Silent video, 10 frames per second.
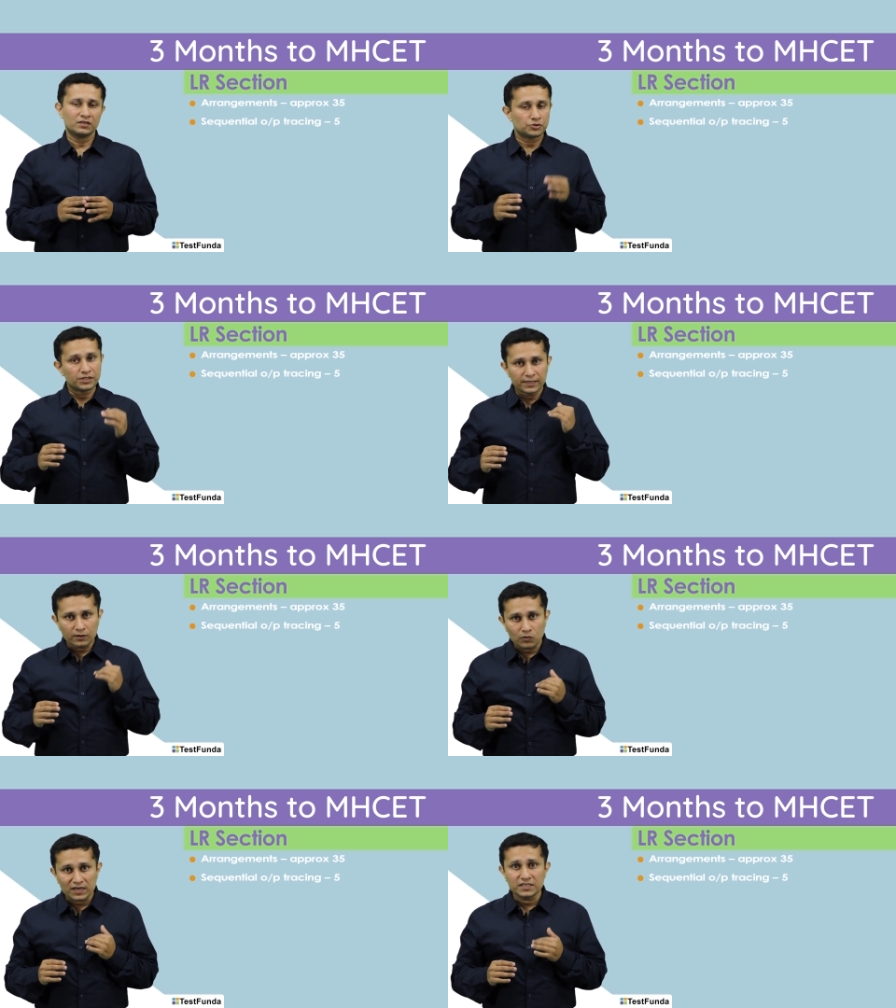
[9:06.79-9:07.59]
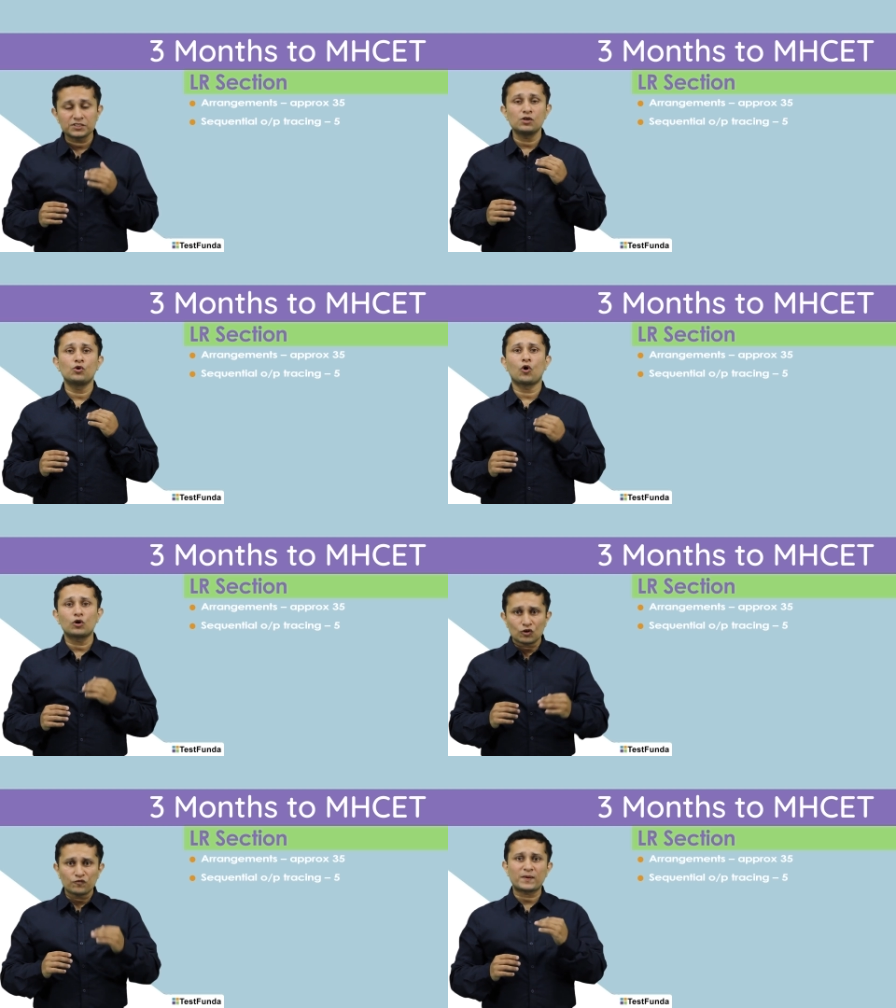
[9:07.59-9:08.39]
So it requires a
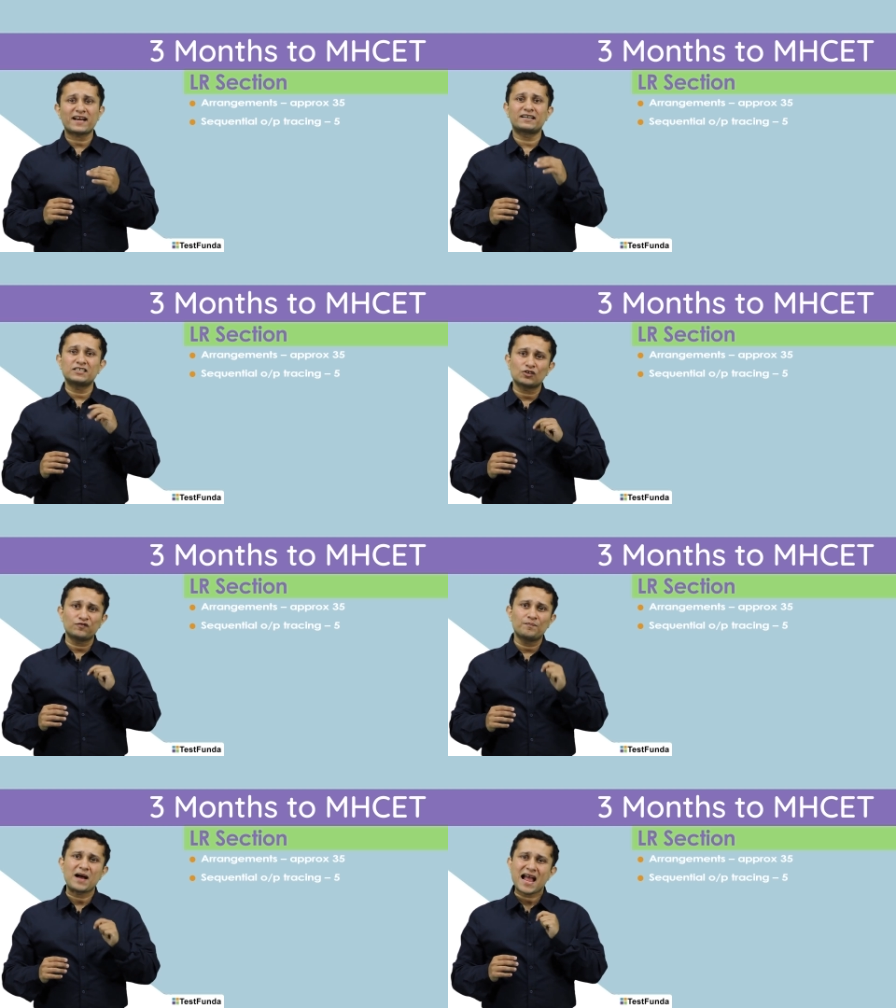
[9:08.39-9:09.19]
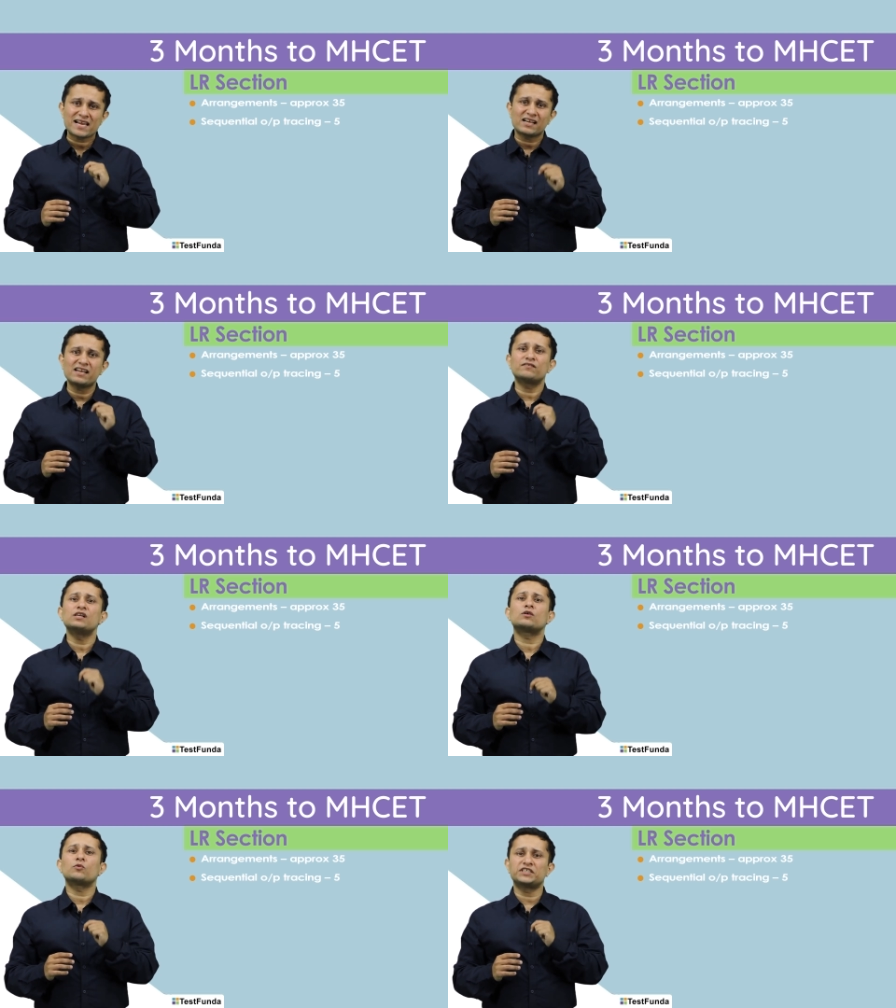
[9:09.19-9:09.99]
lot of practice of bank
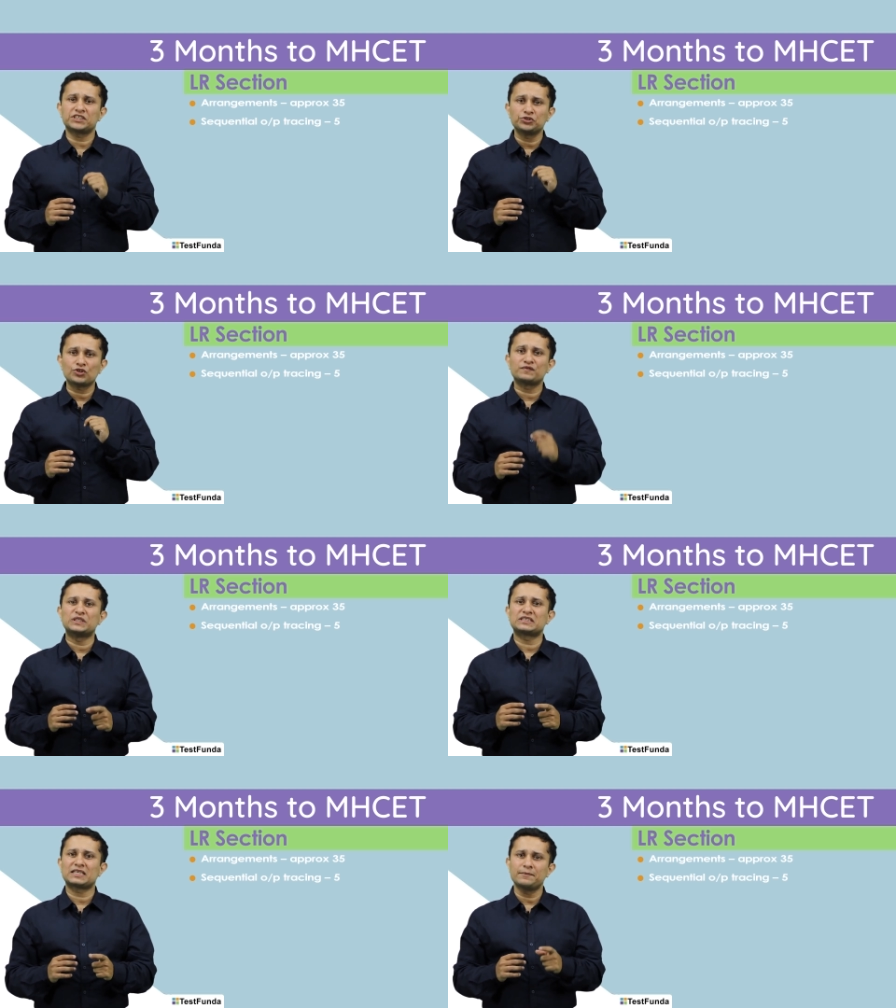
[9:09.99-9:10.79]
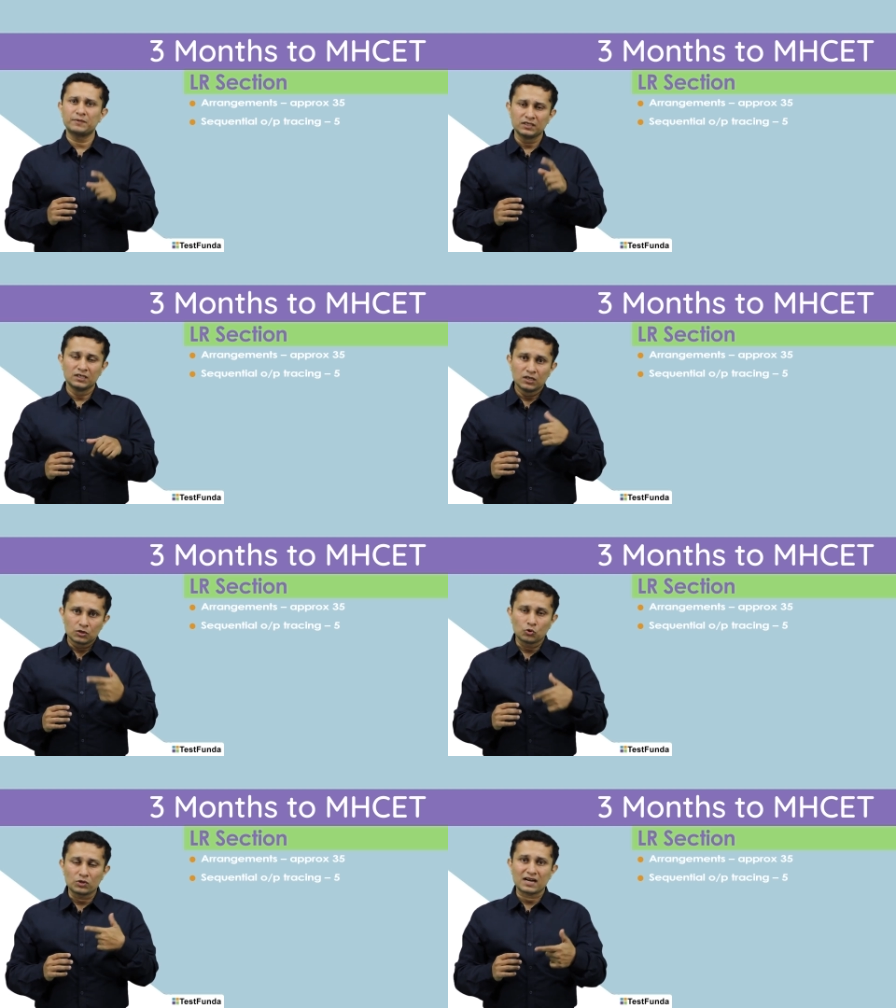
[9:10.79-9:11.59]
level questions of this type
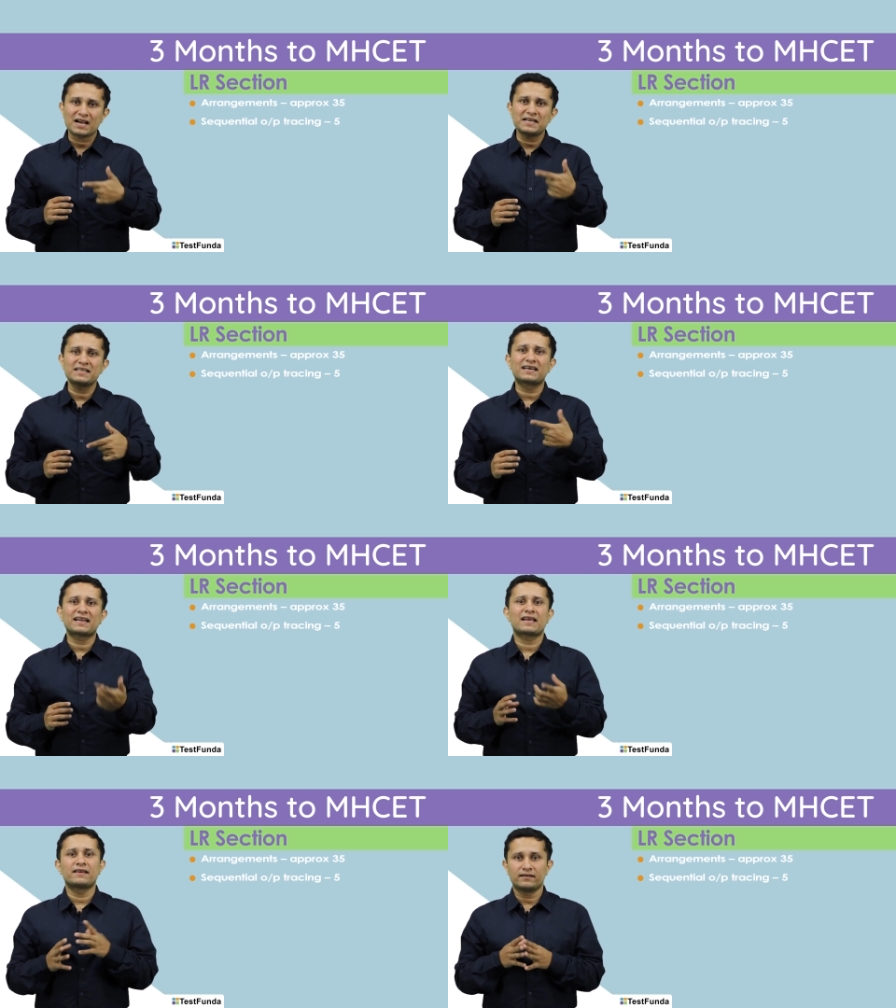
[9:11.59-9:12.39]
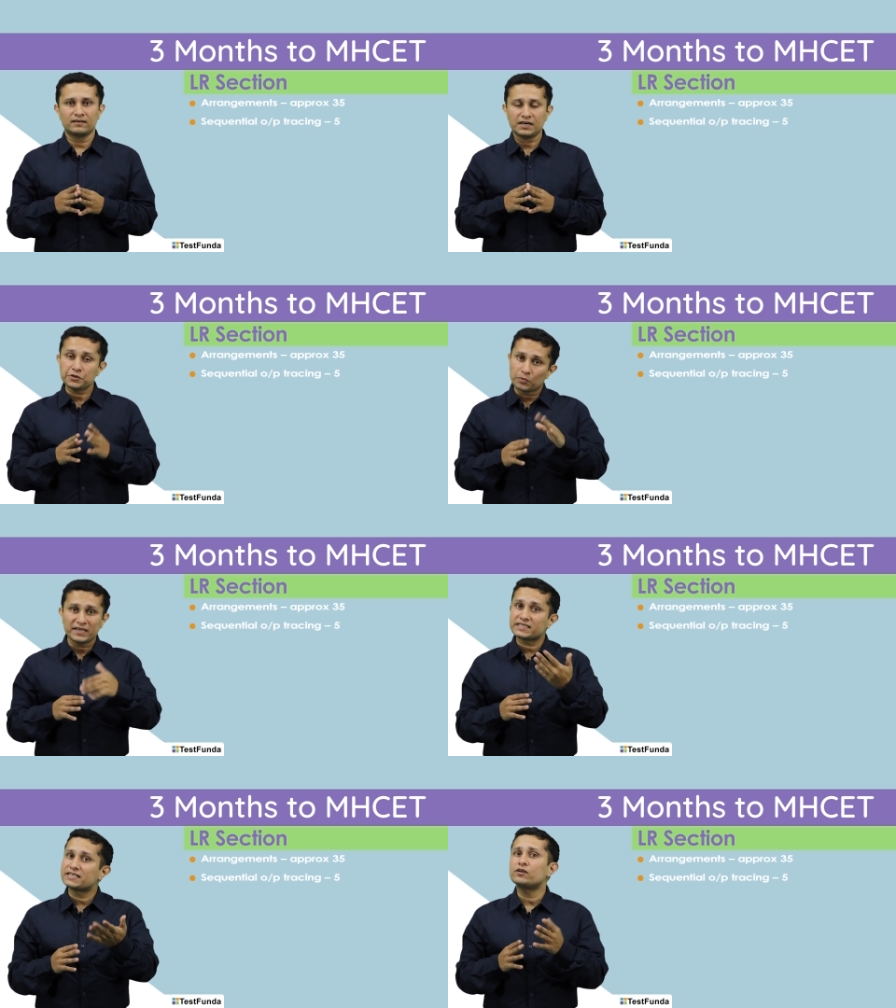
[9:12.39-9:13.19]
to try and crack it, and you
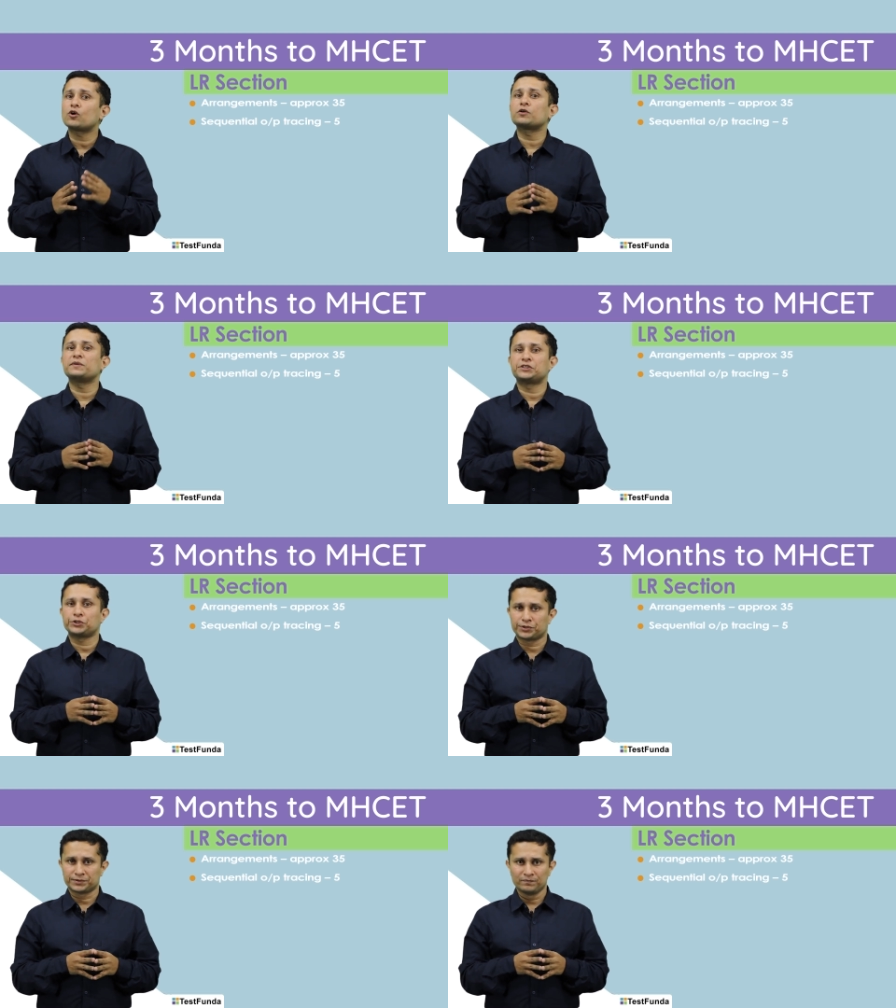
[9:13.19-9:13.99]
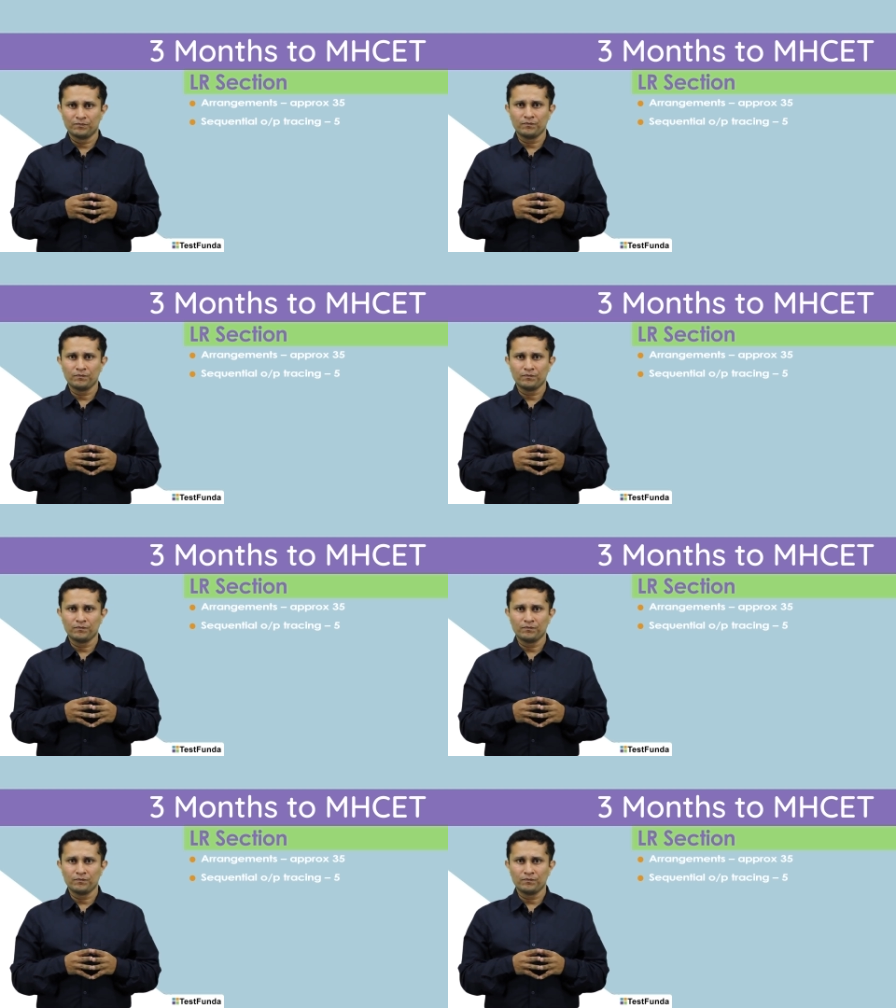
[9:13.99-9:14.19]
might still not be sure.